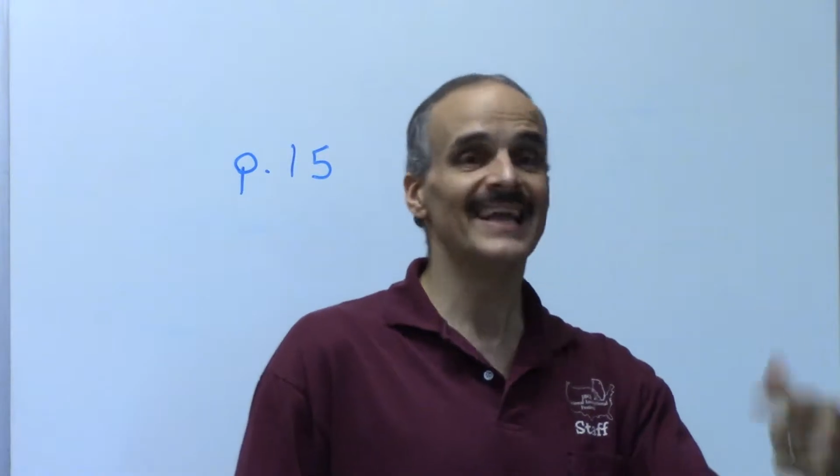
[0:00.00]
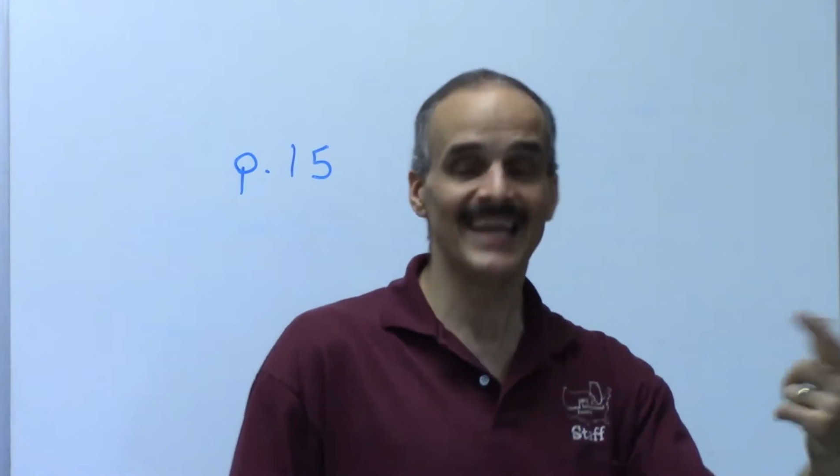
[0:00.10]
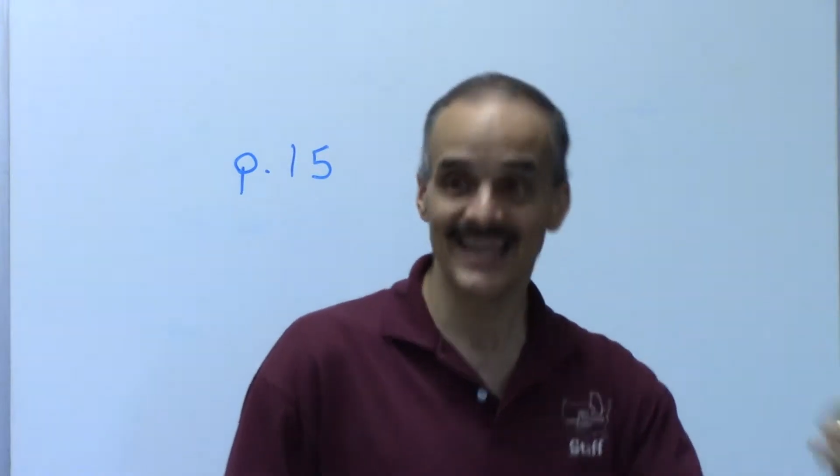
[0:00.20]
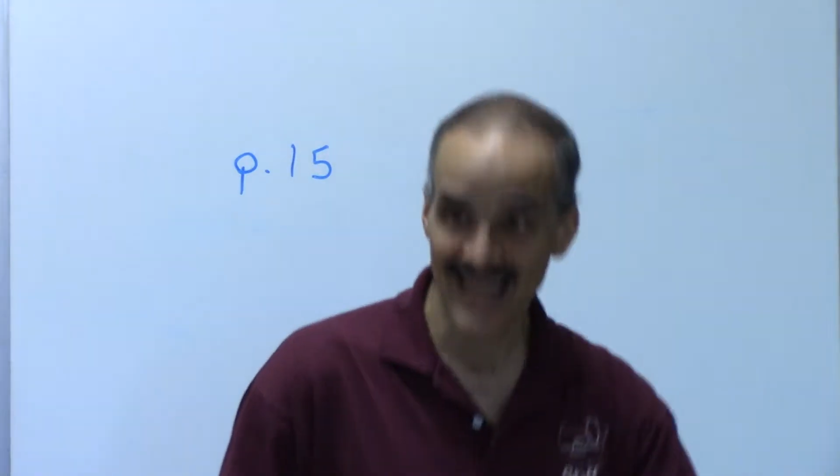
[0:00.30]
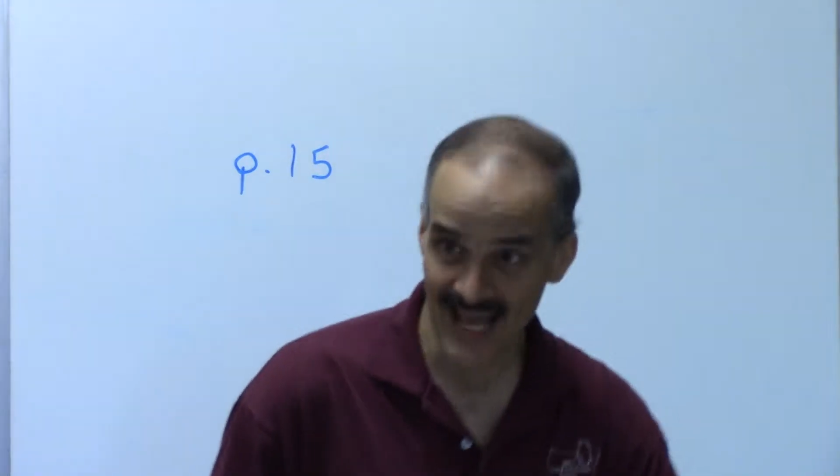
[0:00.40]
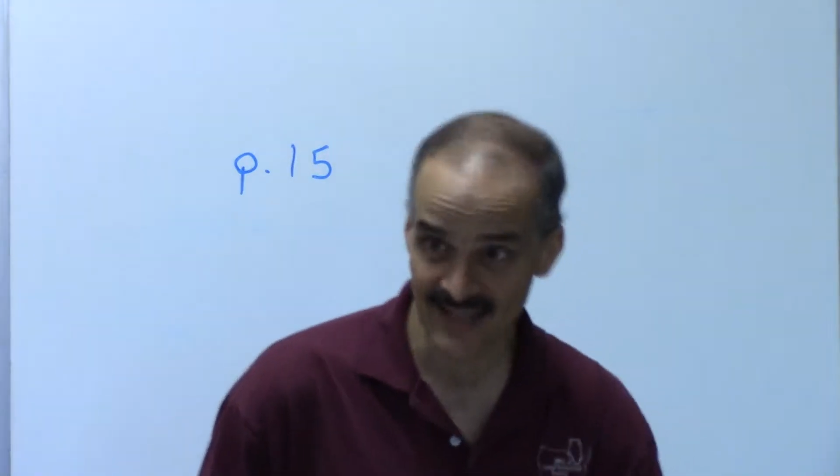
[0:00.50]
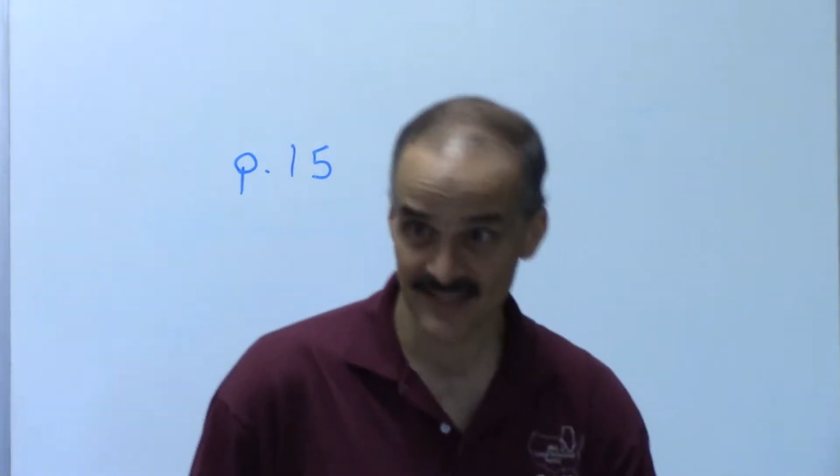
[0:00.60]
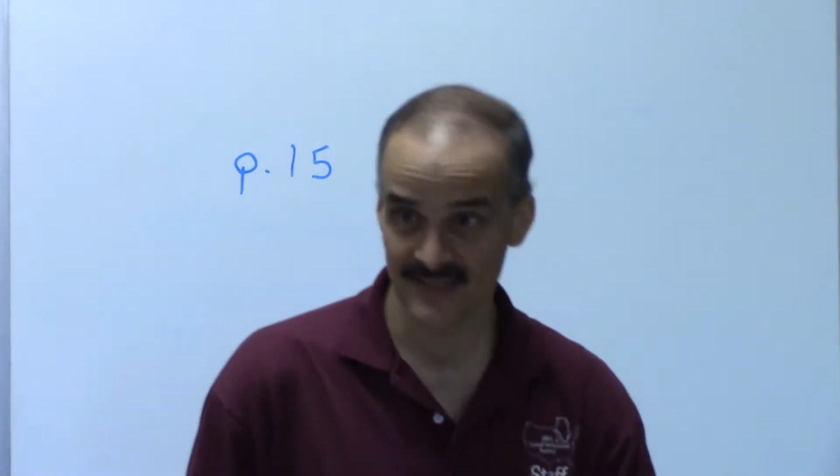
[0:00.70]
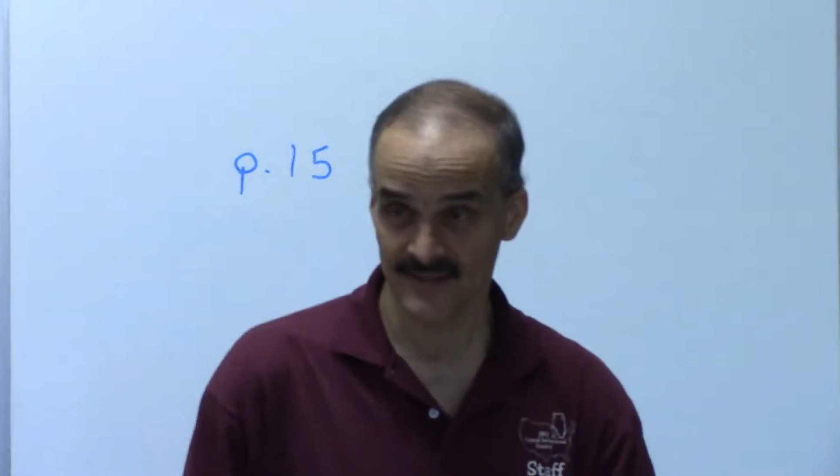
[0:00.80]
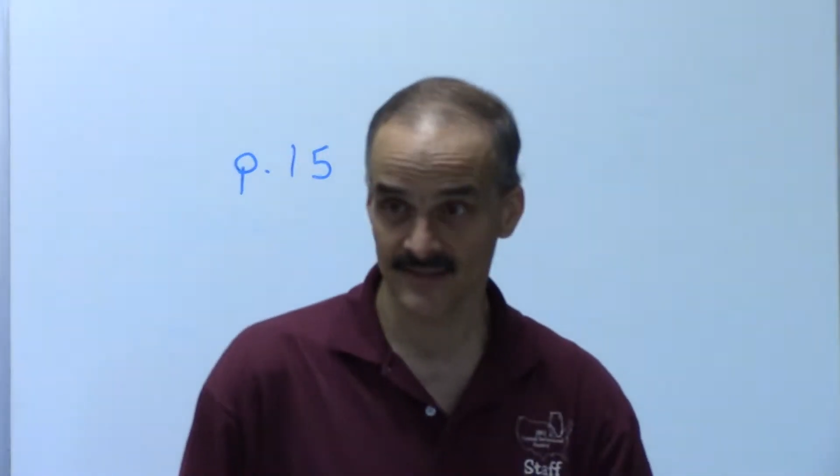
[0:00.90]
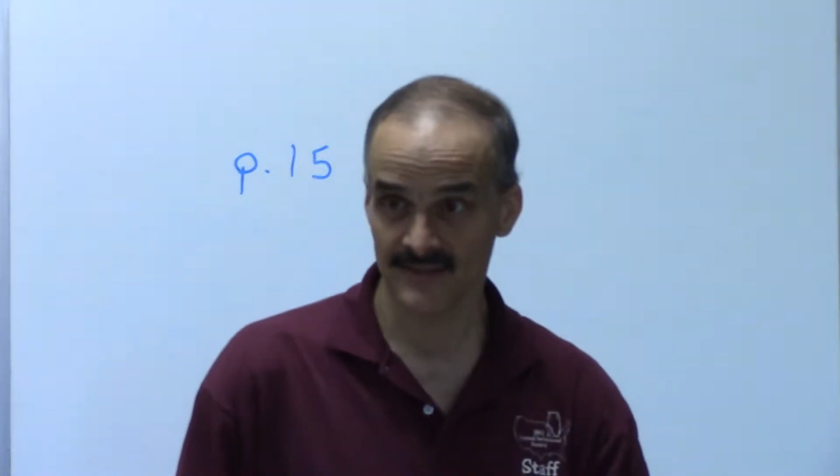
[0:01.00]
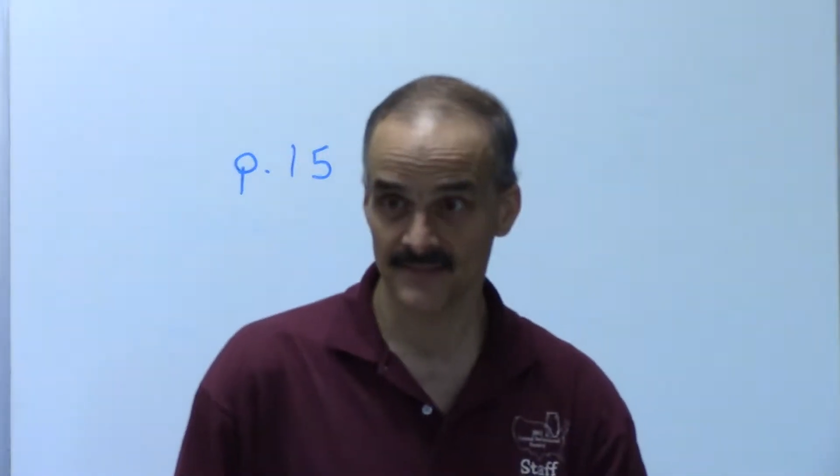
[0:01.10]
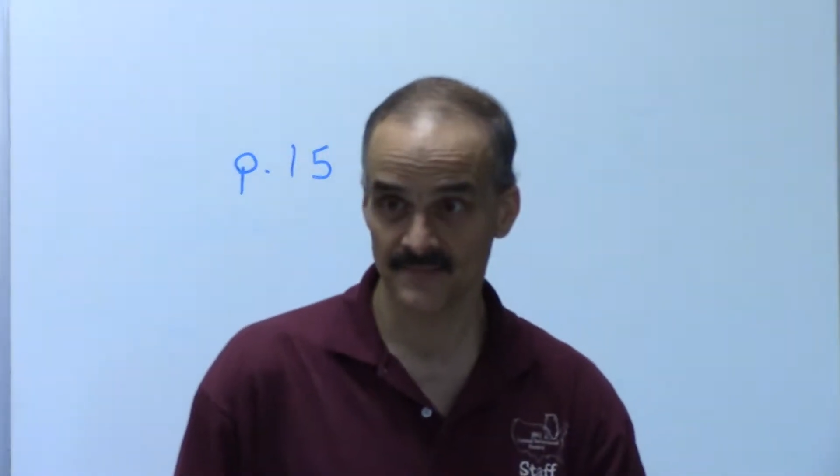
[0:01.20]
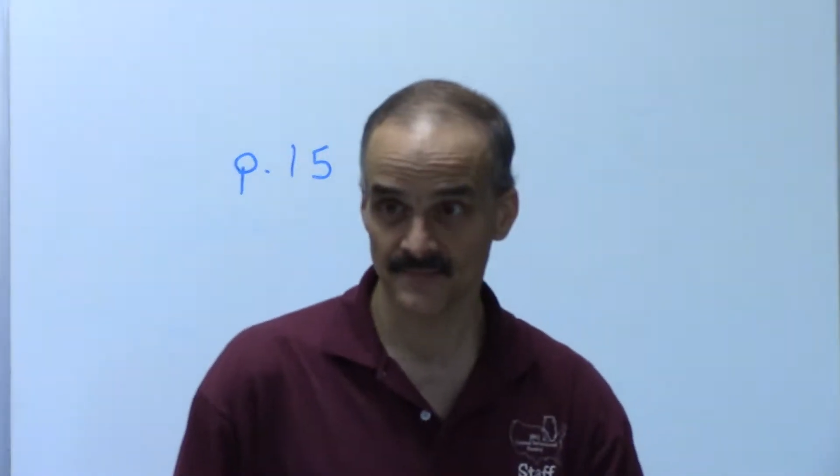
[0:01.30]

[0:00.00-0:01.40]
in essence.